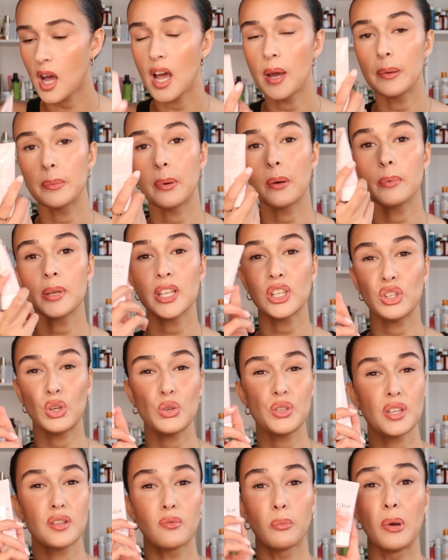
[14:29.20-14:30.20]
I would probably
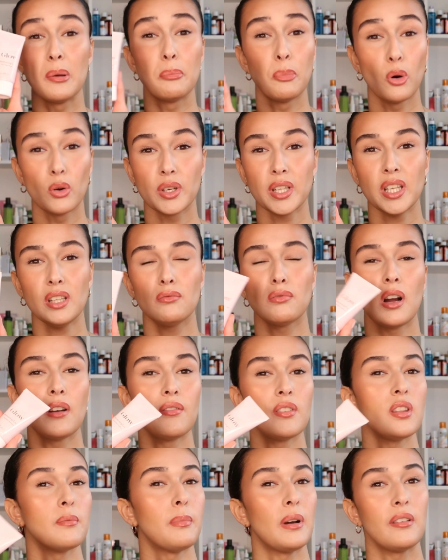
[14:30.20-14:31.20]
use this on my body
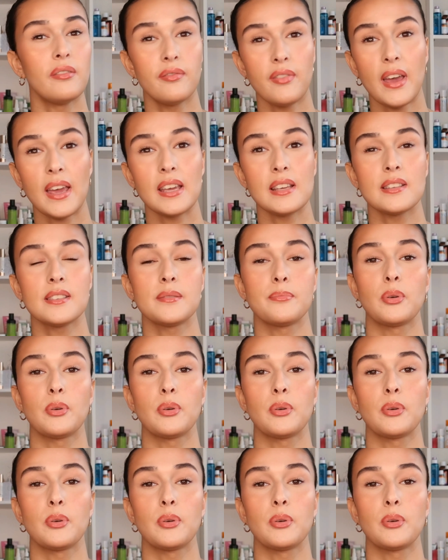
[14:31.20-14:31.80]
rather than my face,